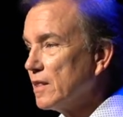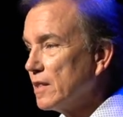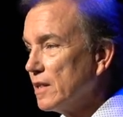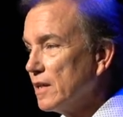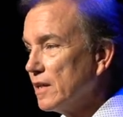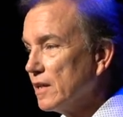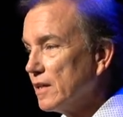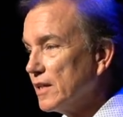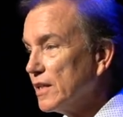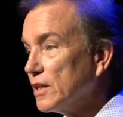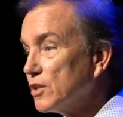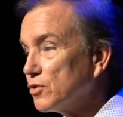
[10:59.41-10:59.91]

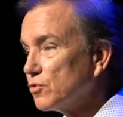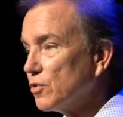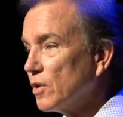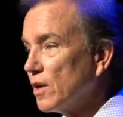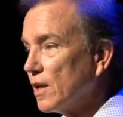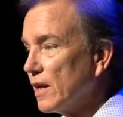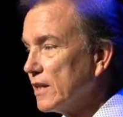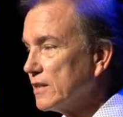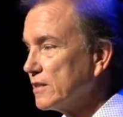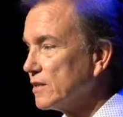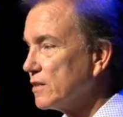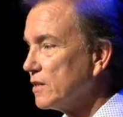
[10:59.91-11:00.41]
the
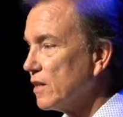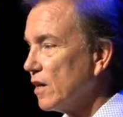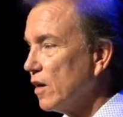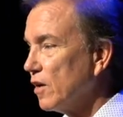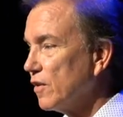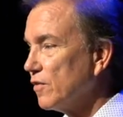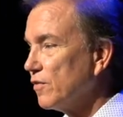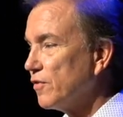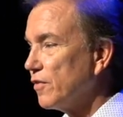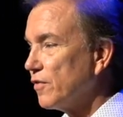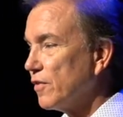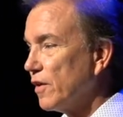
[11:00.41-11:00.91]
Israelites
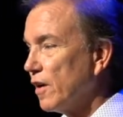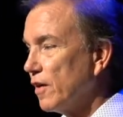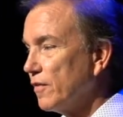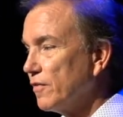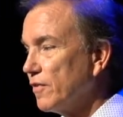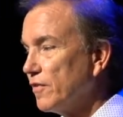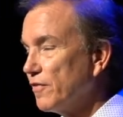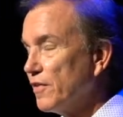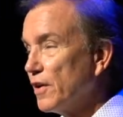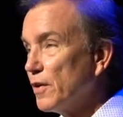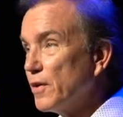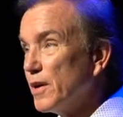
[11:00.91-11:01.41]
of, of
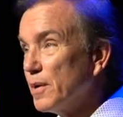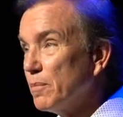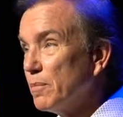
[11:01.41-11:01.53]
a very